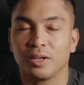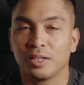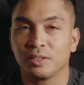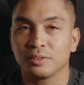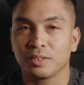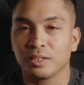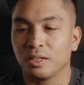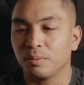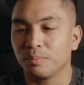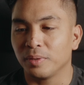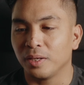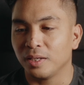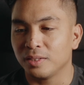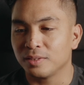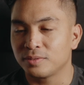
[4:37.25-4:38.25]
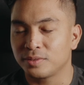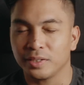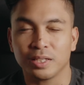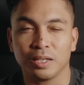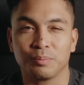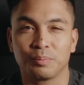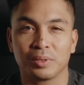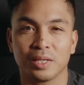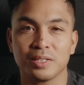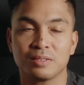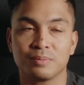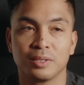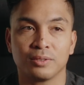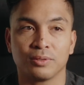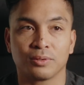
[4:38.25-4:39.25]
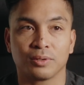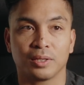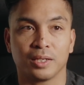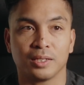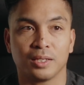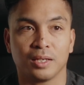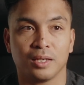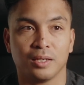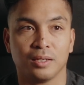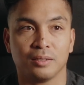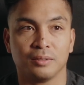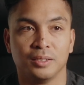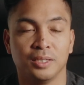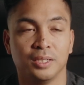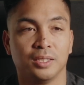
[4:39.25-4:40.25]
and I looked it up, and it's a placement or a